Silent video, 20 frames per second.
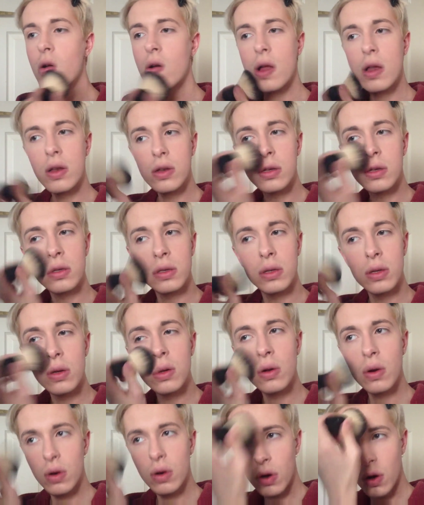and just
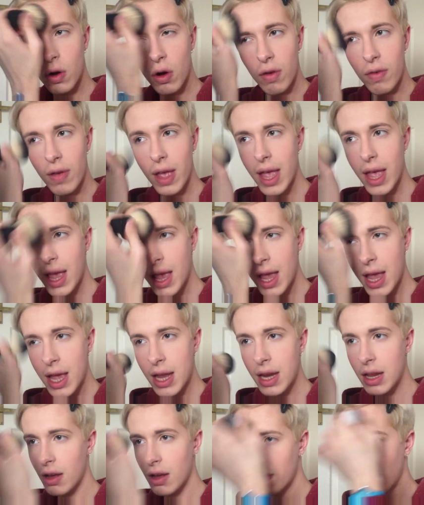knock off
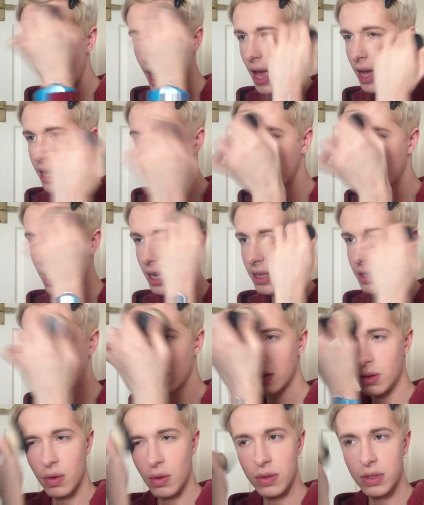any of that excess that's
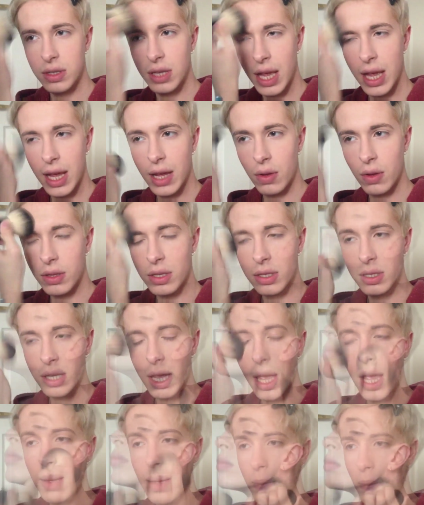sort of sitting on the
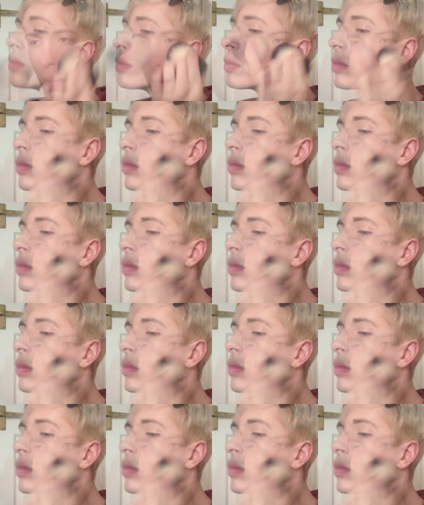skin.